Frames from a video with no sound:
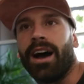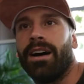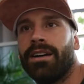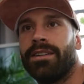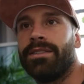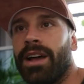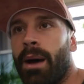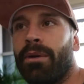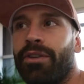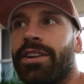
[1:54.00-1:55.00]
You really five
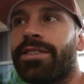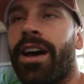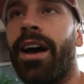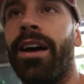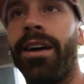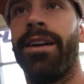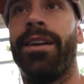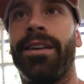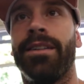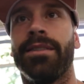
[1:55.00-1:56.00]
I'm six. a fitness guy.
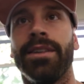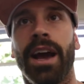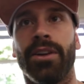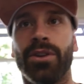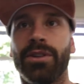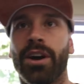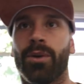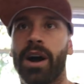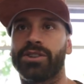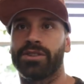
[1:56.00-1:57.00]
You really five yeah, six. dude. Look,
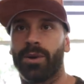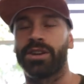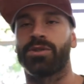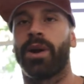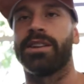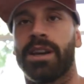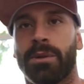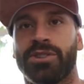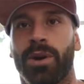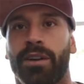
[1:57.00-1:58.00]
watch, watch when I take
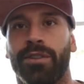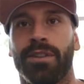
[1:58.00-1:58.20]
my shoe off.